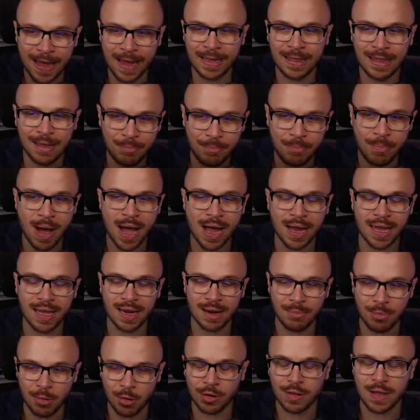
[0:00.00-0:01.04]
end up packing
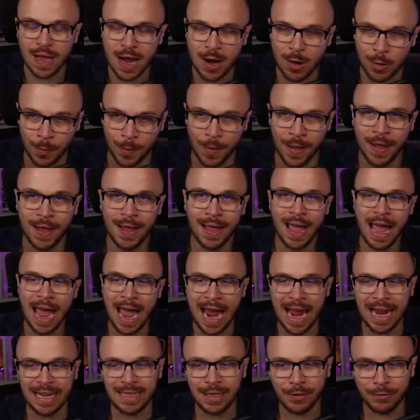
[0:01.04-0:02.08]
a board down.
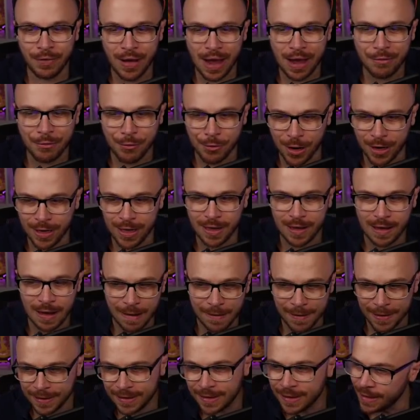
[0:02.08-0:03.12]
eighty-five ready
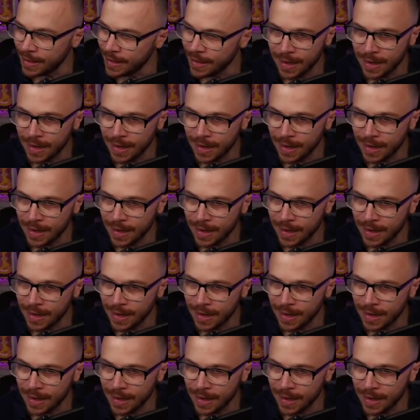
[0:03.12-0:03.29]
card.